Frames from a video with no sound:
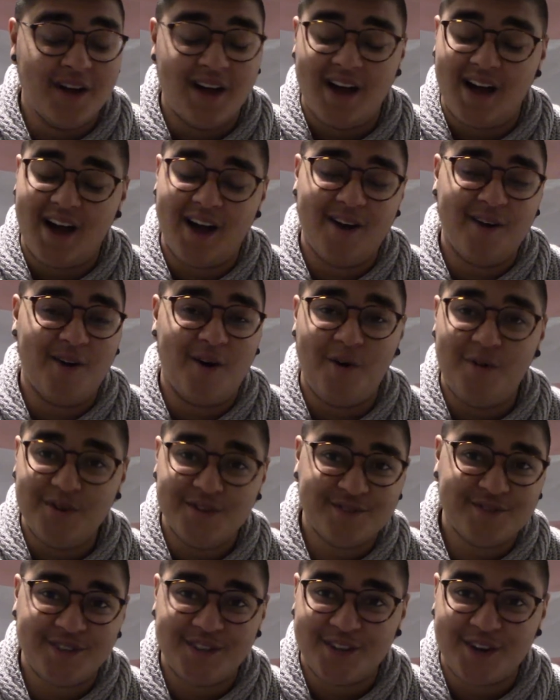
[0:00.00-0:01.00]
I will
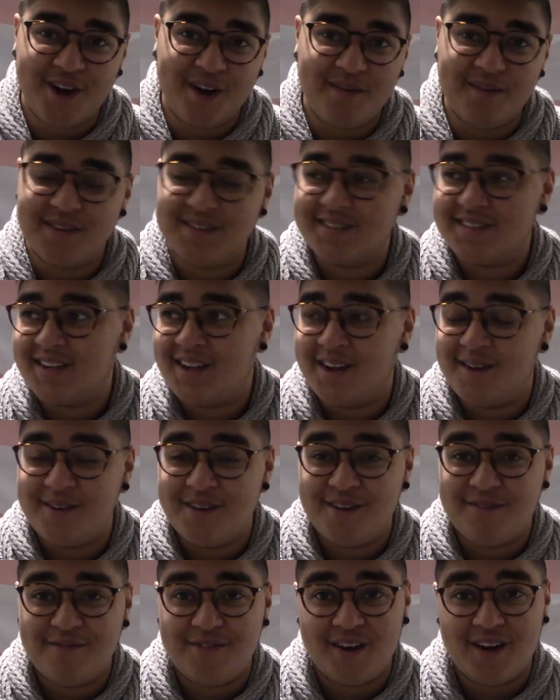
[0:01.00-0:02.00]
always read the comments, and
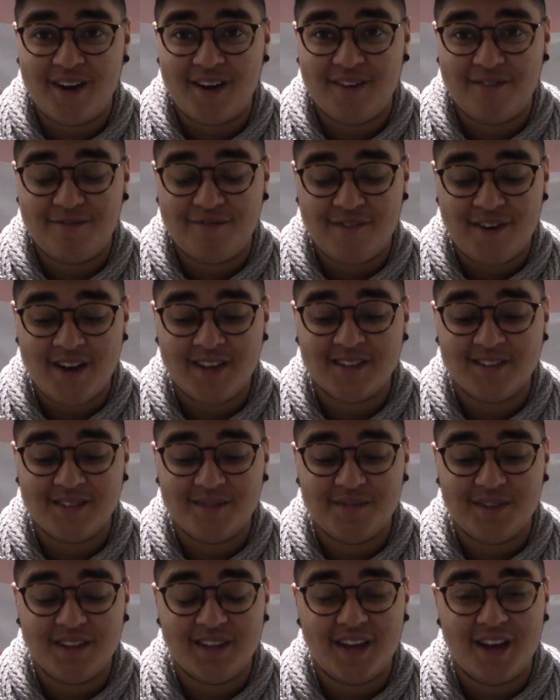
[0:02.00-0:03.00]
if I find
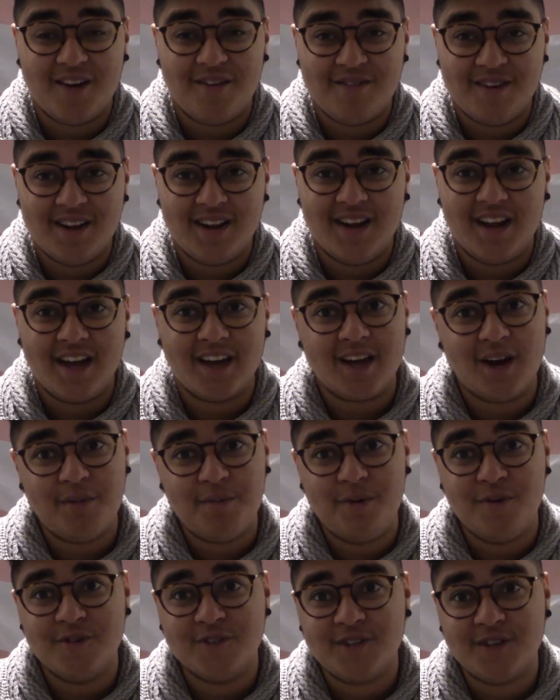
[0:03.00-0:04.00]
something that I really like, I'll
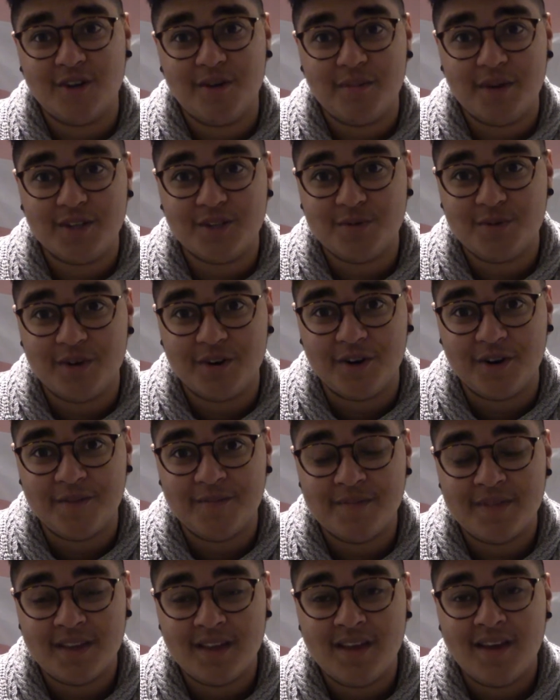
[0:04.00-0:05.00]
post it on my Twitter.
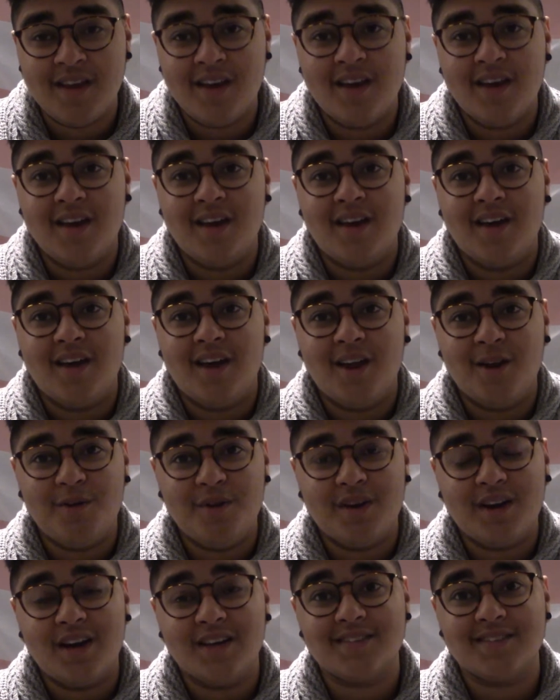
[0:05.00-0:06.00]
Anyway,
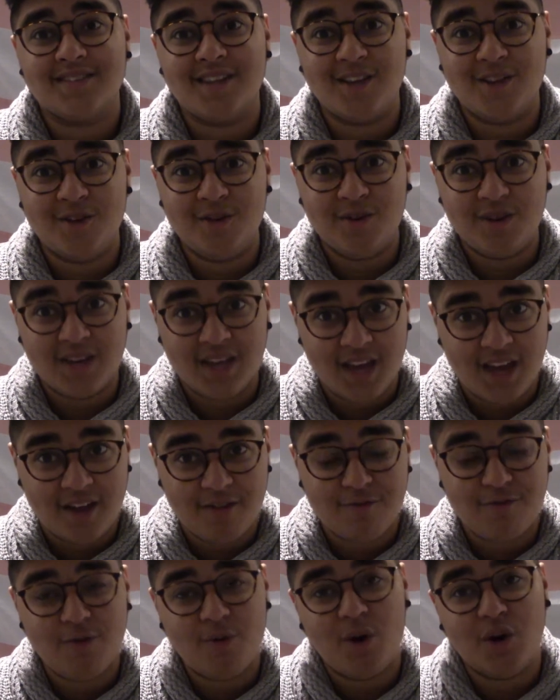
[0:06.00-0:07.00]
guys, thank you again
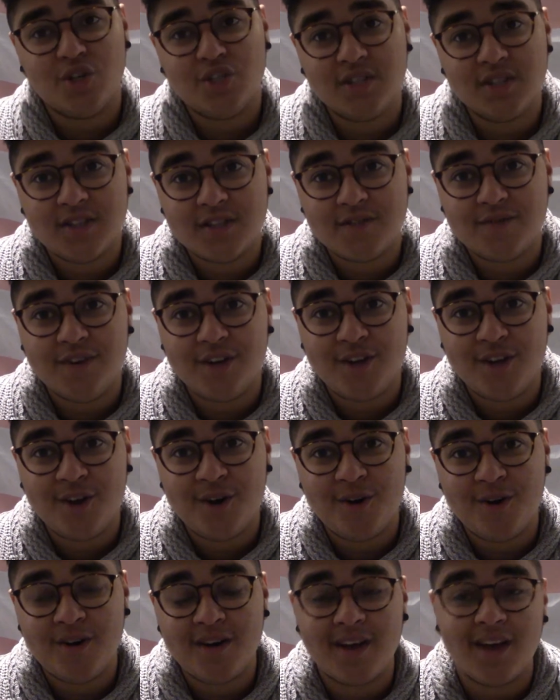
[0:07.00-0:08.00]
for watching this
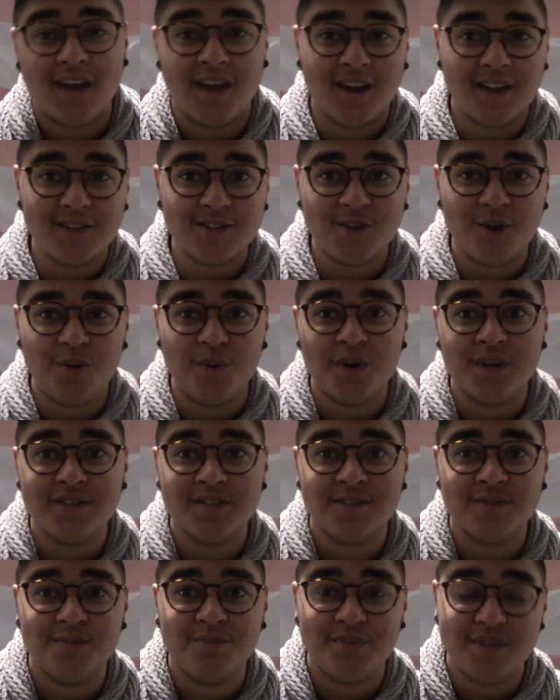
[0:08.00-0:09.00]
video. And as
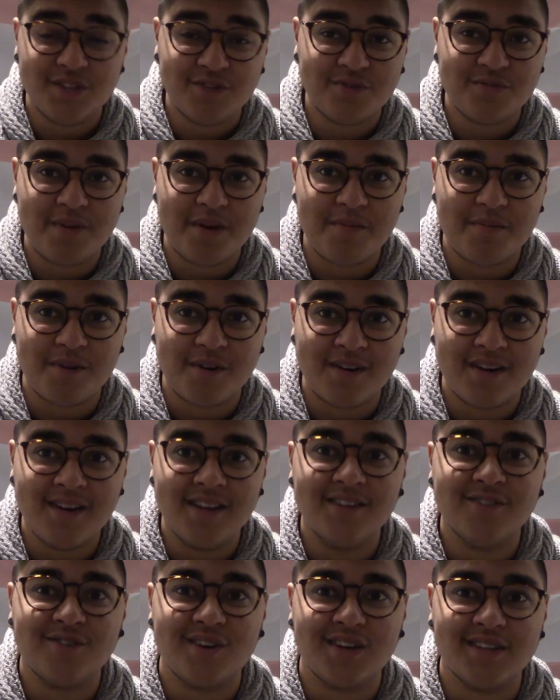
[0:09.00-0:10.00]
always, please remember,
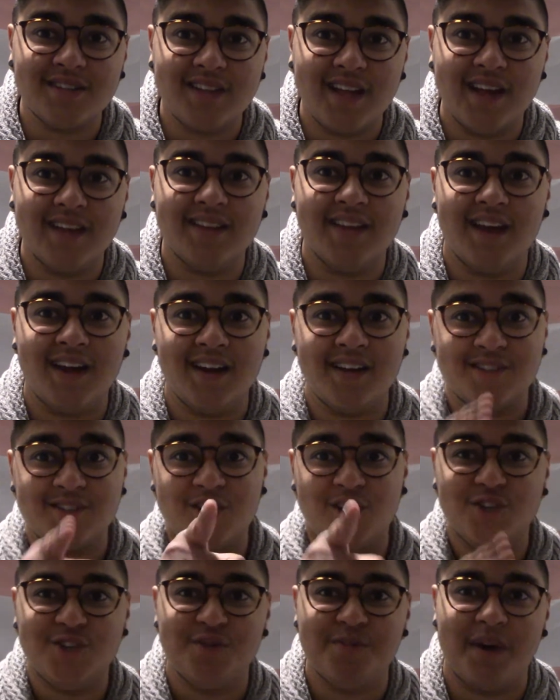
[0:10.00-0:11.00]
Trans Lion Dad has
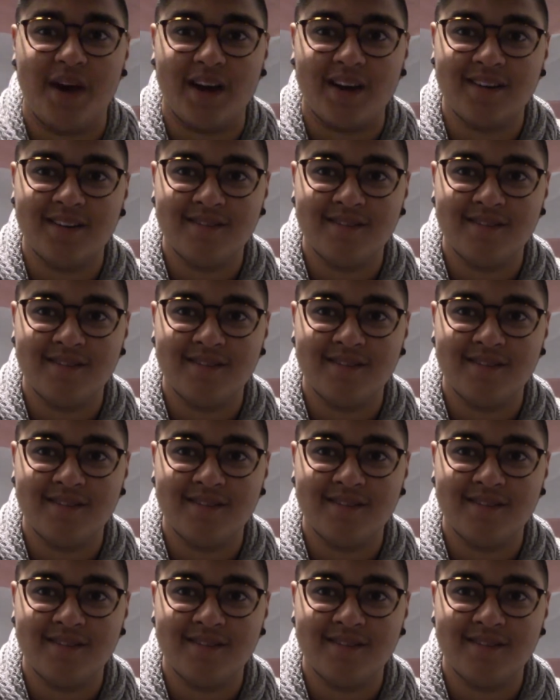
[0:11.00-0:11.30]
got your back.